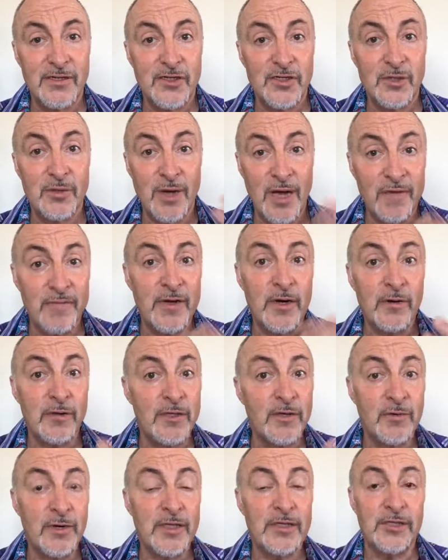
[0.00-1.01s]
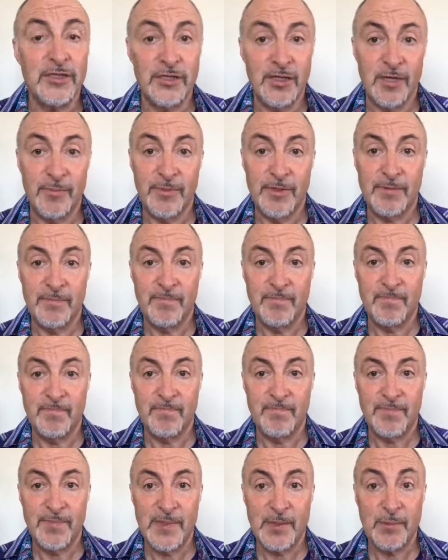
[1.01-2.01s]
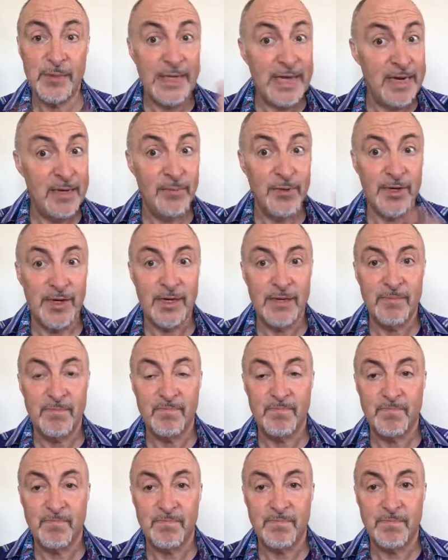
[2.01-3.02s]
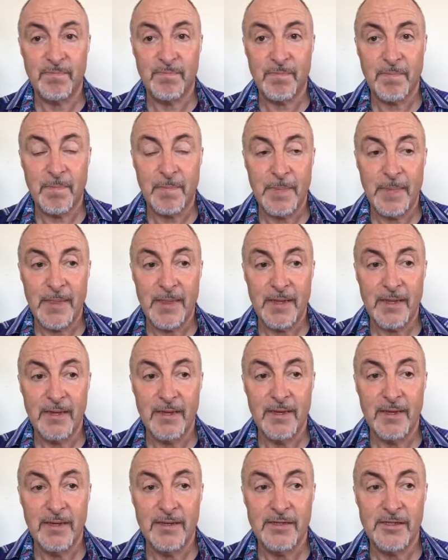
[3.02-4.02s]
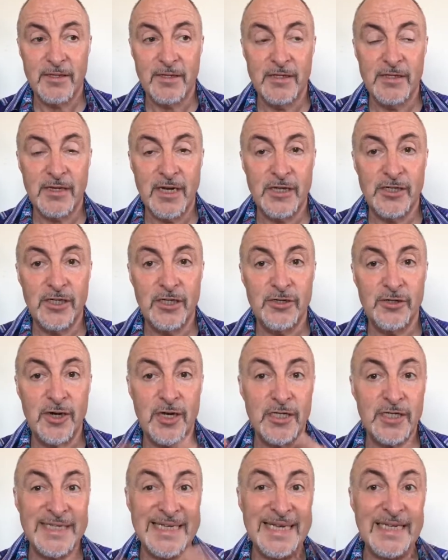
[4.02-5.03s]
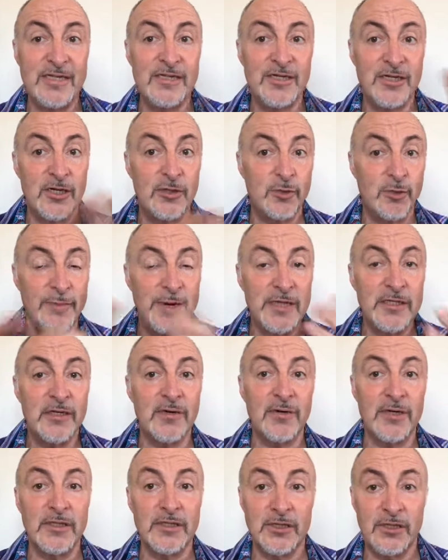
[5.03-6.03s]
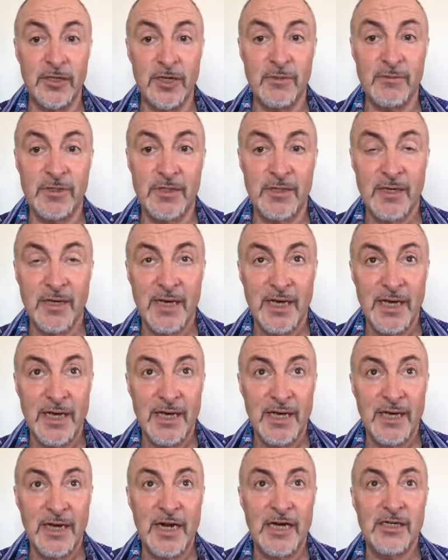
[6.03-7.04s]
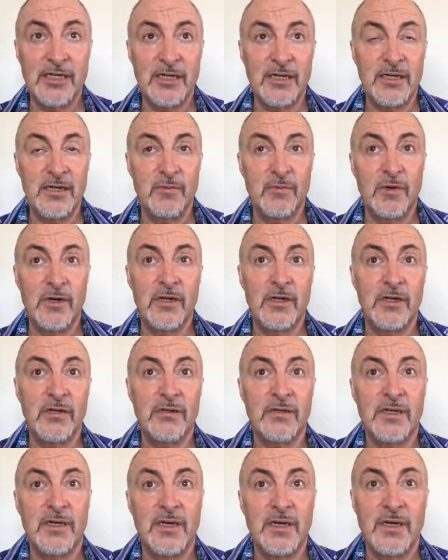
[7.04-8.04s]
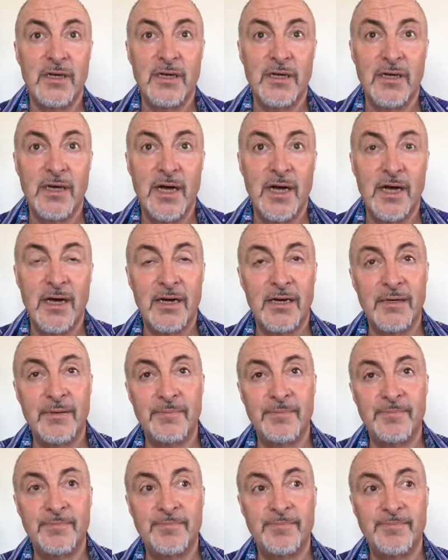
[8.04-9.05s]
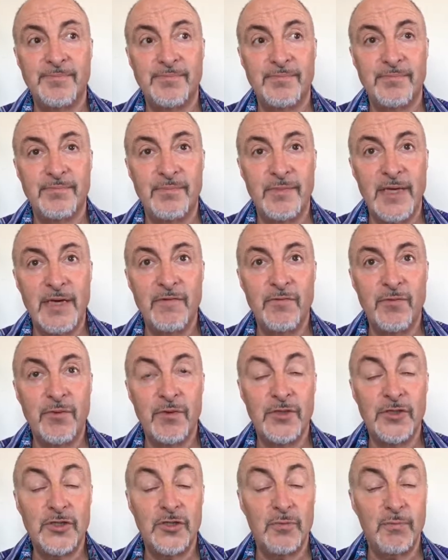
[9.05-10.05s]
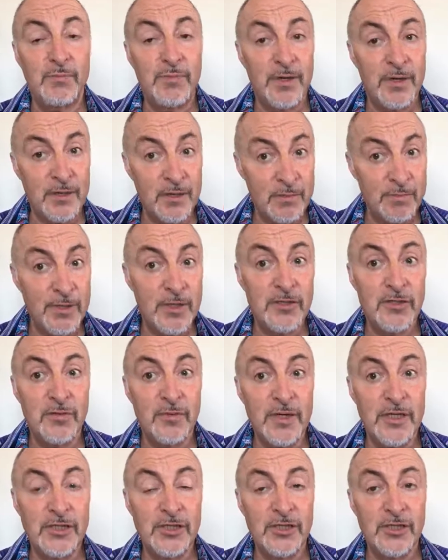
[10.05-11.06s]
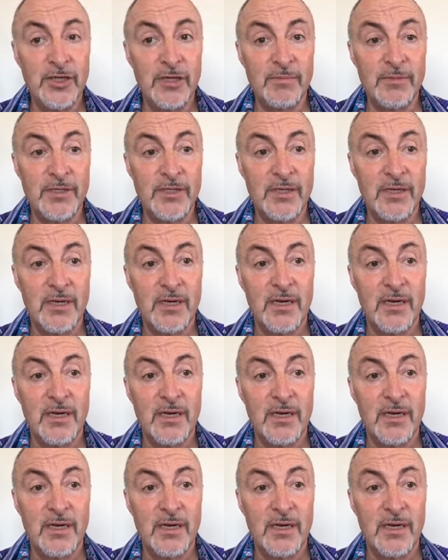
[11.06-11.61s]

to have a healthy relationship with anybody. So this actually transcends just romantic relationships. It actually will um, influence your personal relationships.